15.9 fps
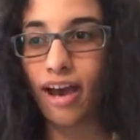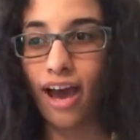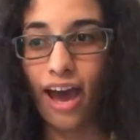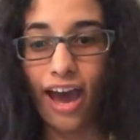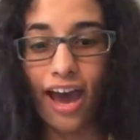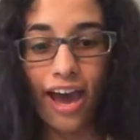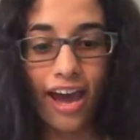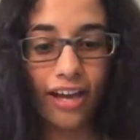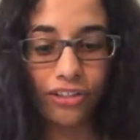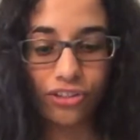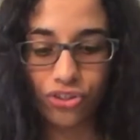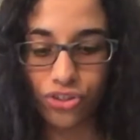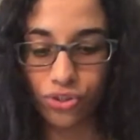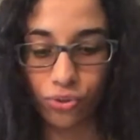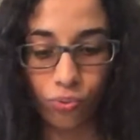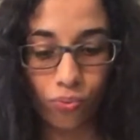I
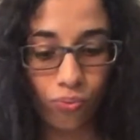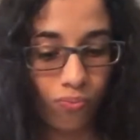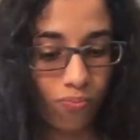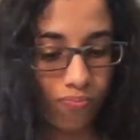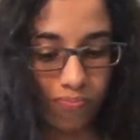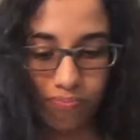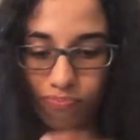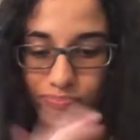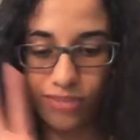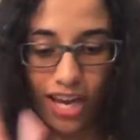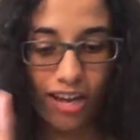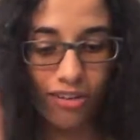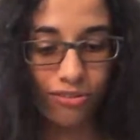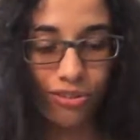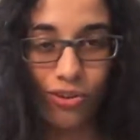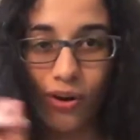
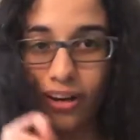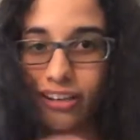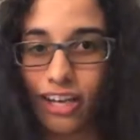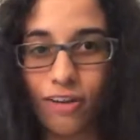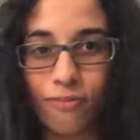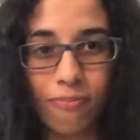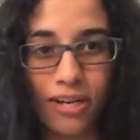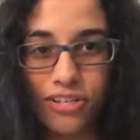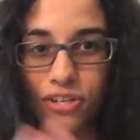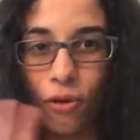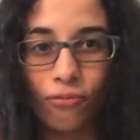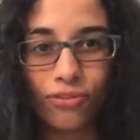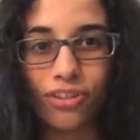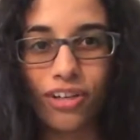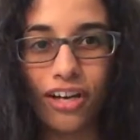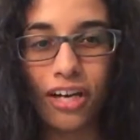don't know, I gave
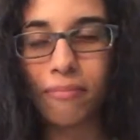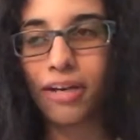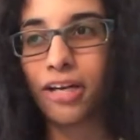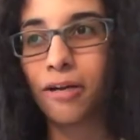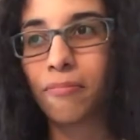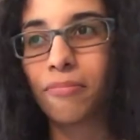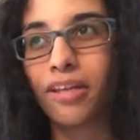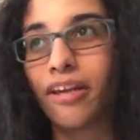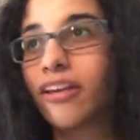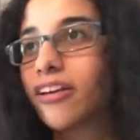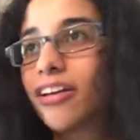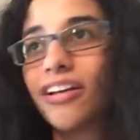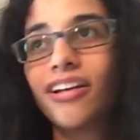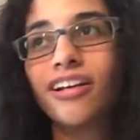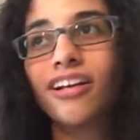myself time and I'm like,